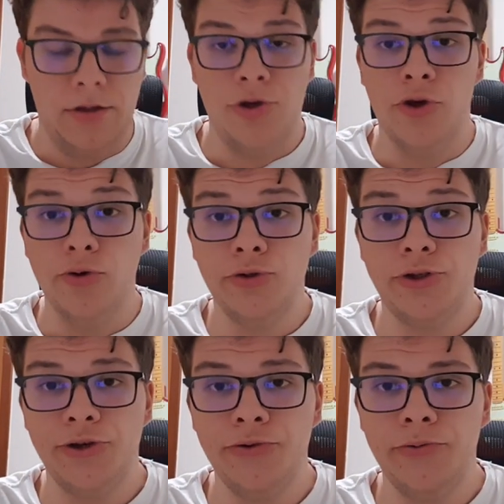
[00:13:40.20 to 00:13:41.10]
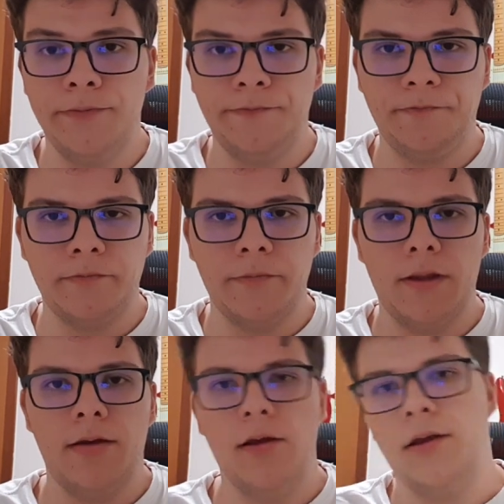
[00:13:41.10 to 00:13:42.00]
used to.
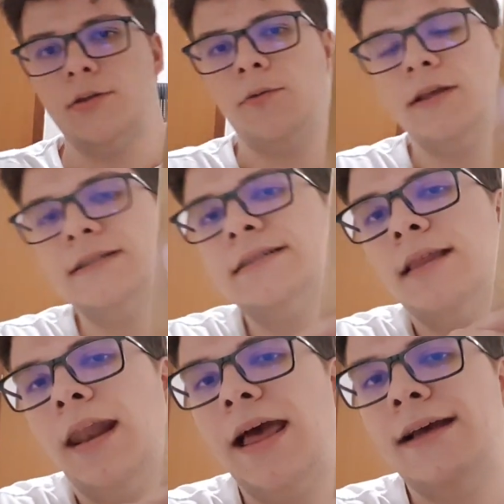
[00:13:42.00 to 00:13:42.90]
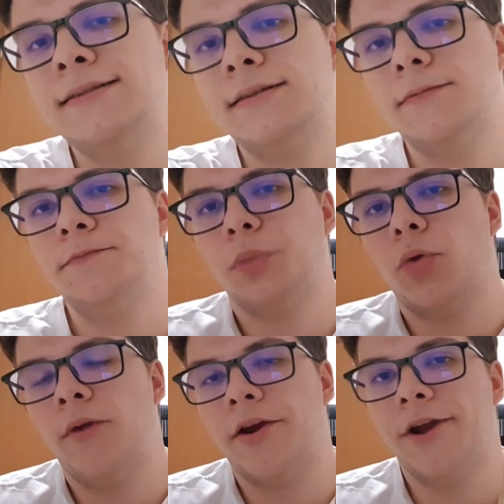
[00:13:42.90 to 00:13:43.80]
So this is the last
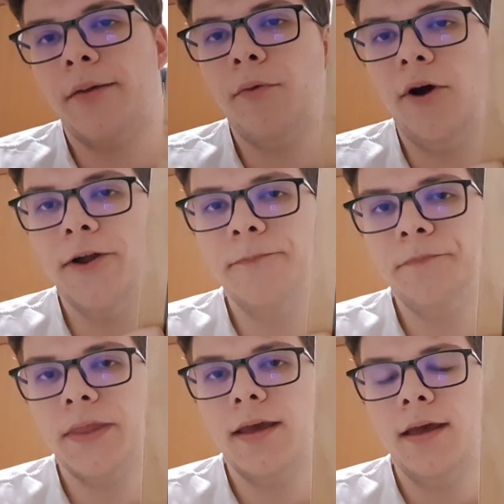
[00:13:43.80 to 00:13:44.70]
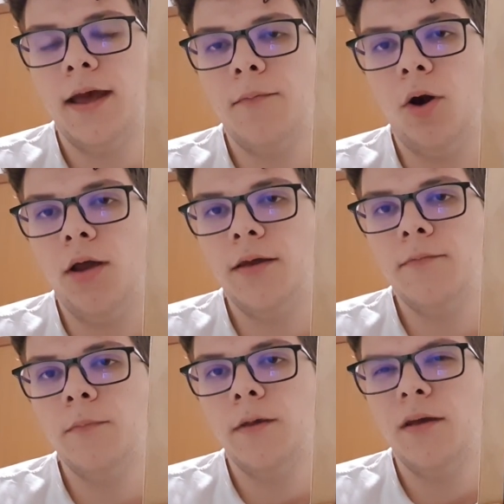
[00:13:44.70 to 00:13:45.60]
record I bought. Bought it